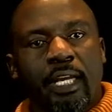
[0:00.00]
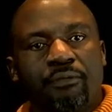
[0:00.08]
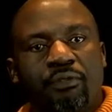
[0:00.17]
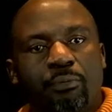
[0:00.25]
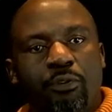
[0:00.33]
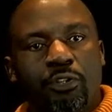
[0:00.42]

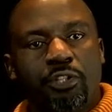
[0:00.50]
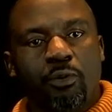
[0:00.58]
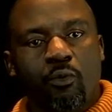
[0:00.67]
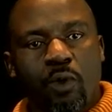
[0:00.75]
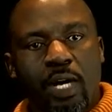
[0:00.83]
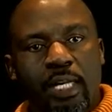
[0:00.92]
we put
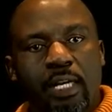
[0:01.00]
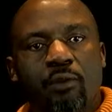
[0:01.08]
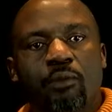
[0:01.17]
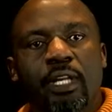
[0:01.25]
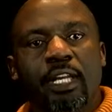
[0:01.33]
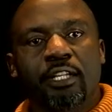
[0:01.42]
1,
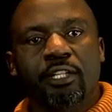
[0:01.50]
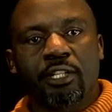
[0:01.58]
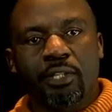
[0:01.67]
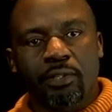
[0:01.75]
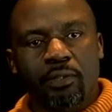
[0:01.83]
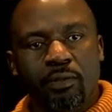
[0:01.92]
we get
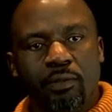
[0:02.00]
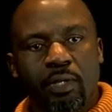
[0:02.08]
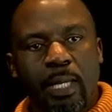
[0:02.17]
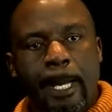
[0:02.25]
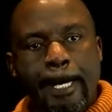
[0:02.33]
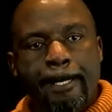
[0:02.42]
2.
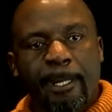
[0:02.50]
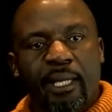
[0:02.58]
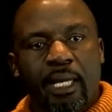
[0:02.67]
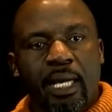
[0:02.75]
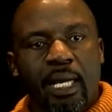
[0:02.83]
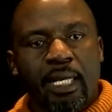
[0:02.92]

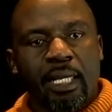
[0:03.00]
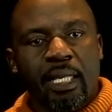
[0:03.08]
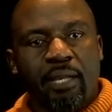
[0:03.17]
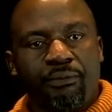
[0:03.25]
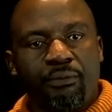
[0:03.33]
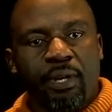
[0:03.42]
And
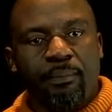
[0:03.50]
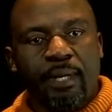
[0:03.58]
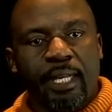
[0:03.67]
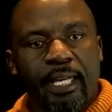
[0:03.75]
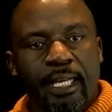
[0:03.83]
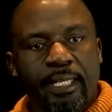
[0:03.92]
if we
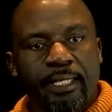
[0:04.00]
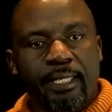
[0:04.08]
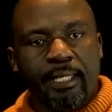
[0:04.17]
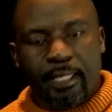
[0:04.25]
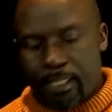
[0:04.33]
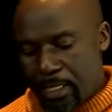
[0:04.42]

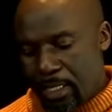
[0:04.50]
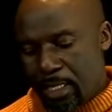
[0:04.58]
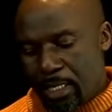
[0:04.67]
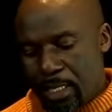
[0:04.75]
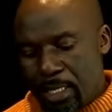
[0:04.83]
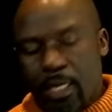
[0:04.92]
place
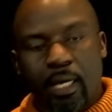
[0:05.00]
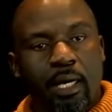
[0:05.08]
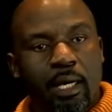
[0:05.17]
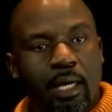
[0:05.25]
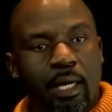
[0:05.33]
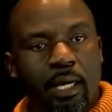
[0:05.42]

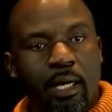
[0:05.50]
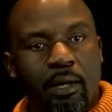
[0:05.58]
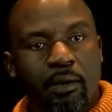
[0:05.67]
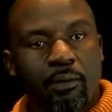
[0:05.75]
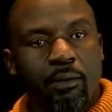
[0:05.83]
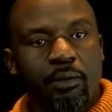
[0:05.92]

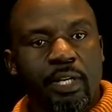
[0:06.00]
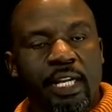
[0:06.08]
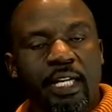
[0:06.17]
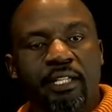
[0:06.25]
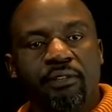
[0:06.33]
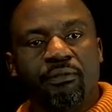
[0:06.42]

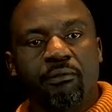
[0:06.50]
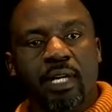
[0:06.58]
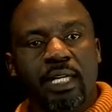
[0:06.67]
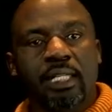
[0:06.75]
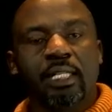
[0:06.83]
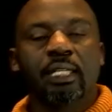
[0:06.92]

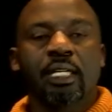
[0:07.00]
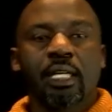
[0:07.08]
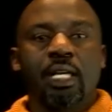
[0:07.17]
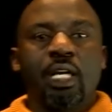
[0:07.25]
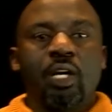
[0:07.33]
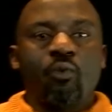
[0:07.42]
-1,
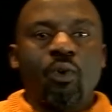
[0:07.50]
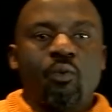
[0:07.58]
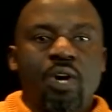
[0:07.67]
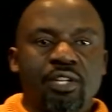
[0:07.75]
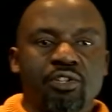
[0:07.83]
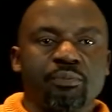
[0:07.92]
we
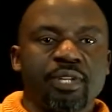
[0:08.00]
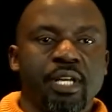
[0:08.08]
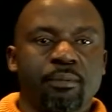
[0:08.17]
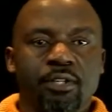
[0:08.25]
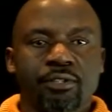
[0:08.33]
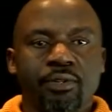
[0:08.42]
want to be
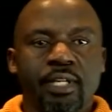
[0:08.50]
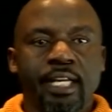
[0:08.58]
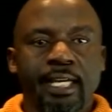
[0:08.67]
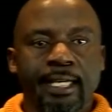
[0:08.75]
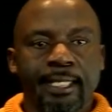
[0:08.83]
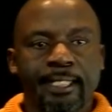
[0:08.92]
able to
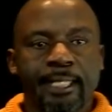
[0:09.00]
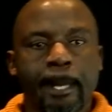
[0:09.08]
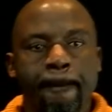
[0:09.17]
get